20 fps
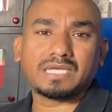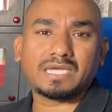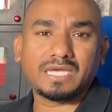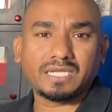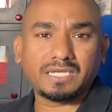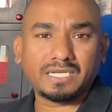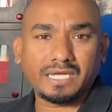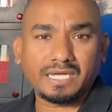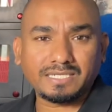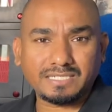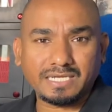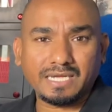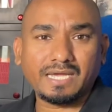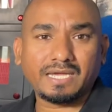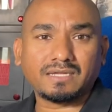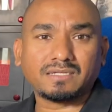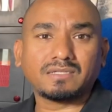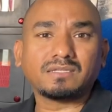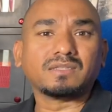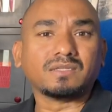and
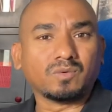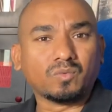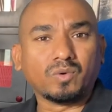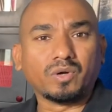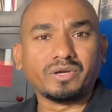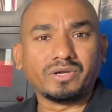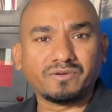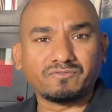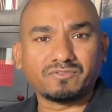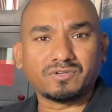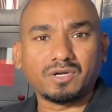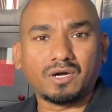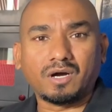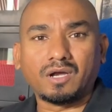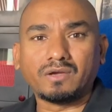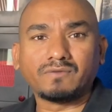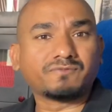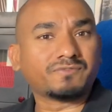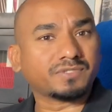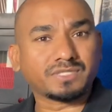attack the Word of
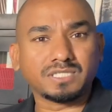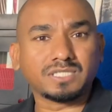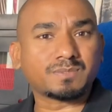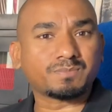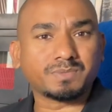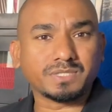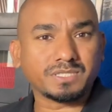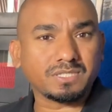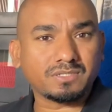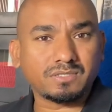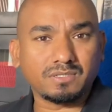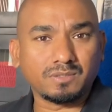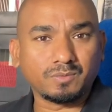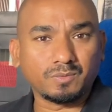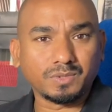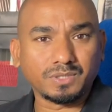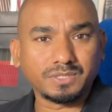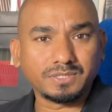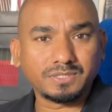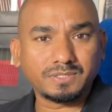God for this particular
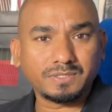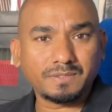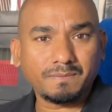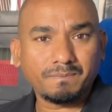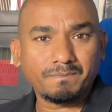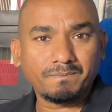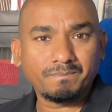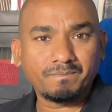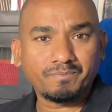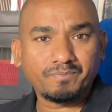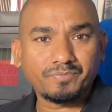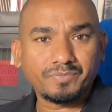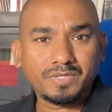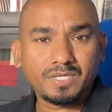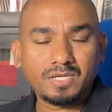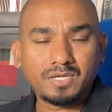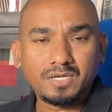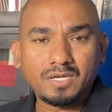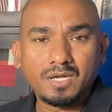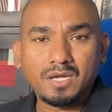word.
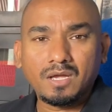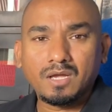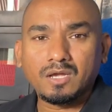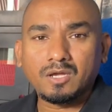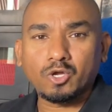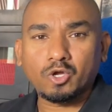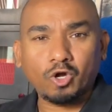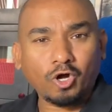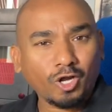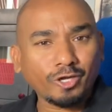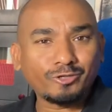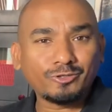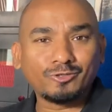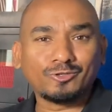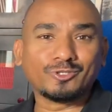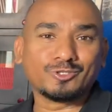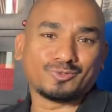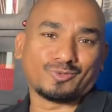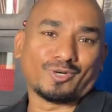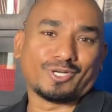God
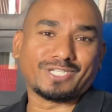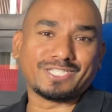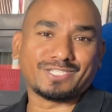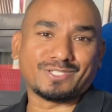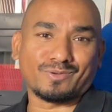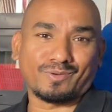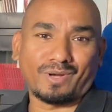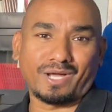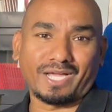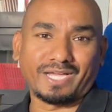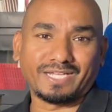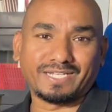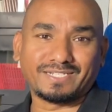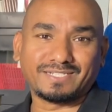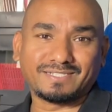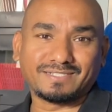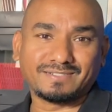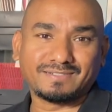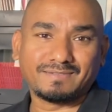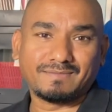knows what is right.
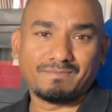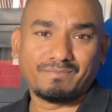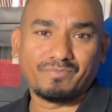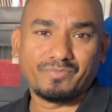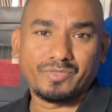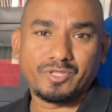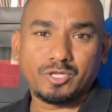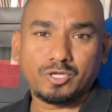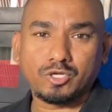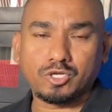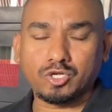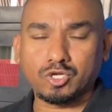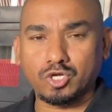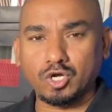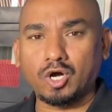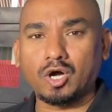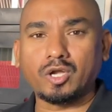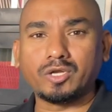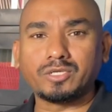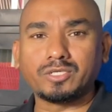
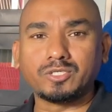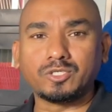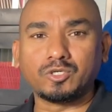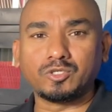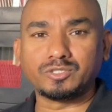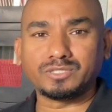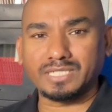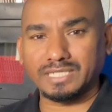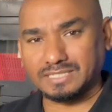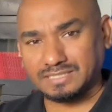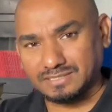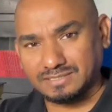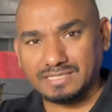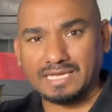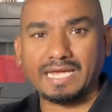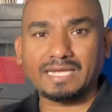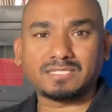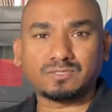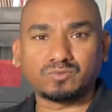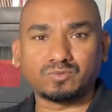God knows
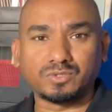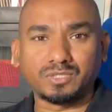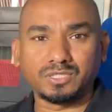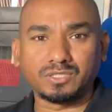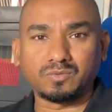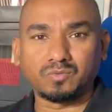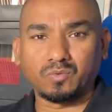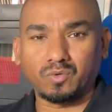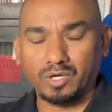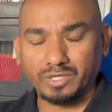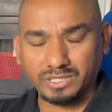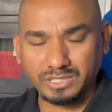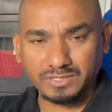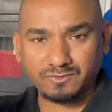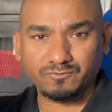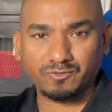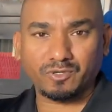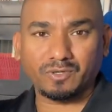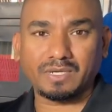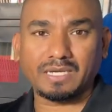exact word what is
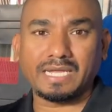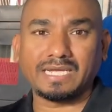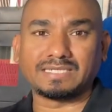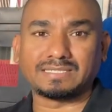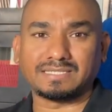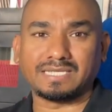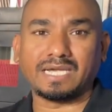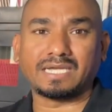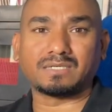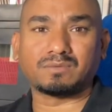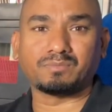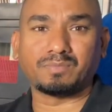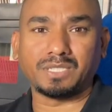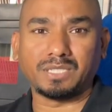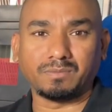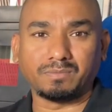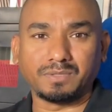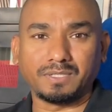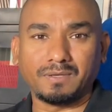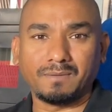for exact
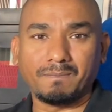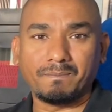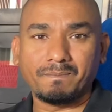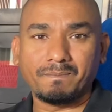people.